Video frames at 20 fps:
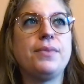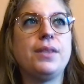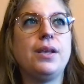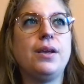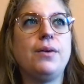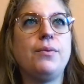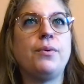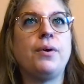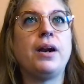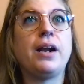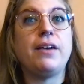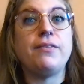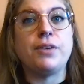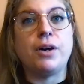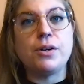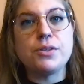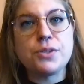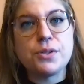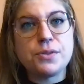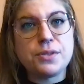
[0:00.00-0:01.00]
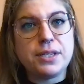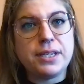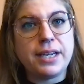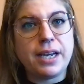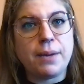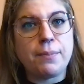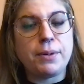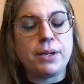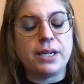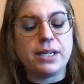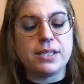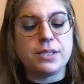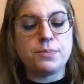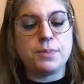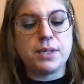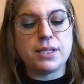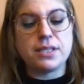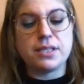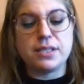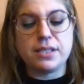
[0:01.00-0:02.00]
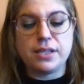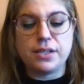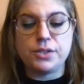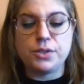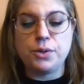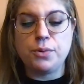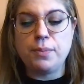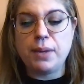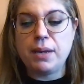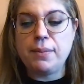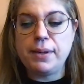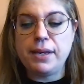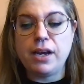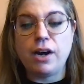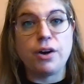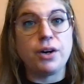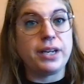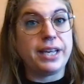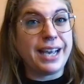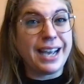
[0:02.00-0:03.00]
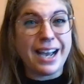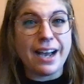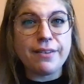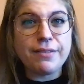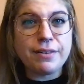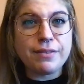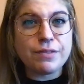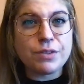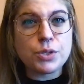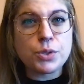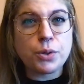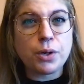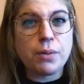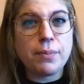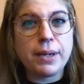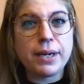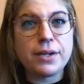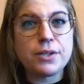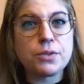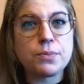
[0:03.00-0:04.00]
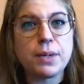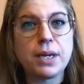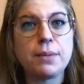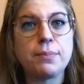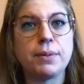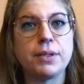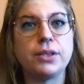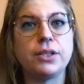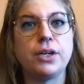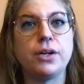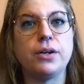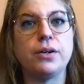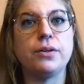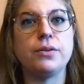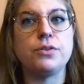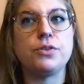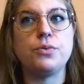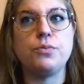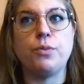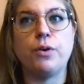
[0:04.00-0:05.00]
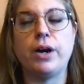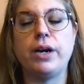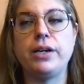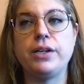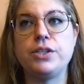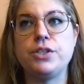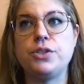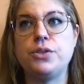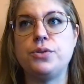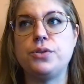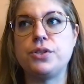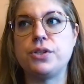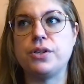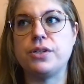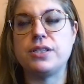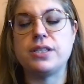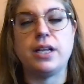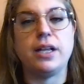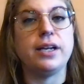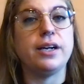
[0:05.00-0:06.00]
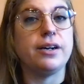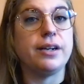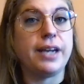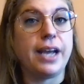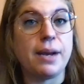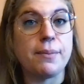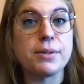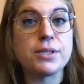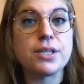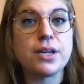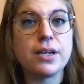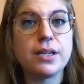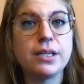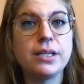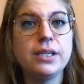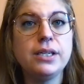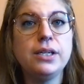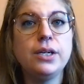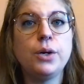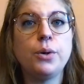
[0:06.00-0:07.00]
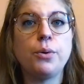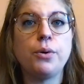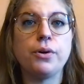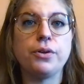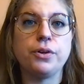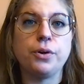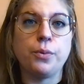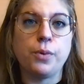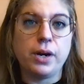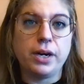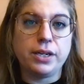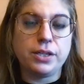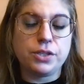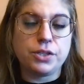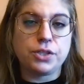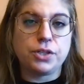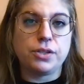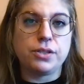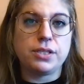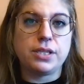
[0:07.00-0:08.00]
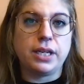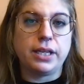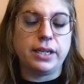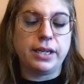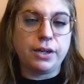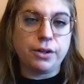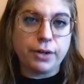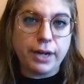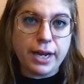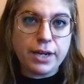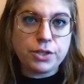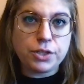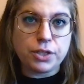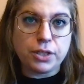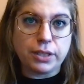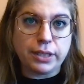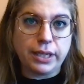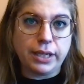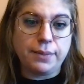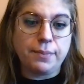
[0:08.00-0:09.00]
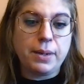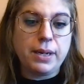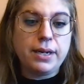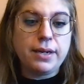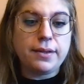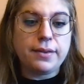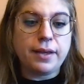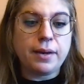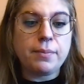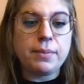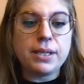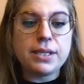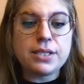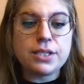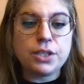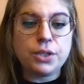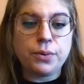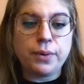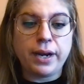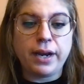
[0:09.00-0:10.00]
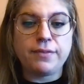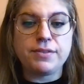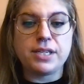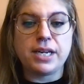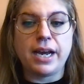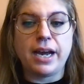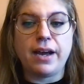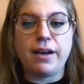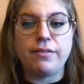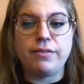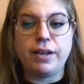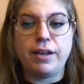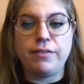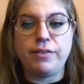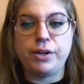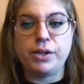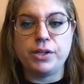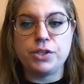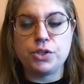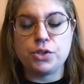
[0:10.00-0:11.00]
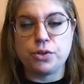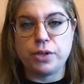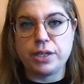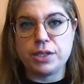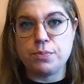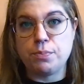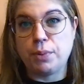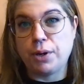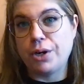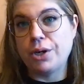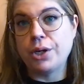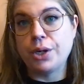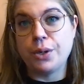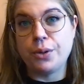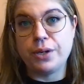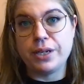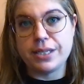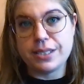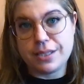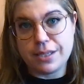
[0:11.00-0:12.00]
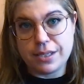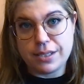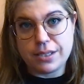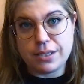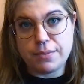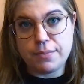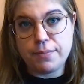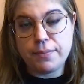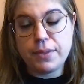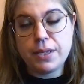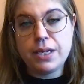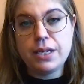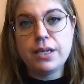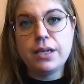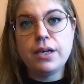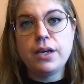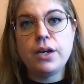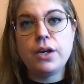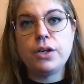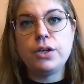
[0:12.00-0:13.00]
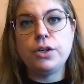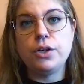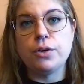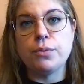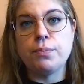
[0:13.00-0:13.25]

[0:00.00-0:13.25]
What I've also seen happen is businesses who maybe already have inventory management, but they're wanting to start selling on Amazon or they're wanting to start selling internationally. That means that you have to have a very strict barcoding system. Your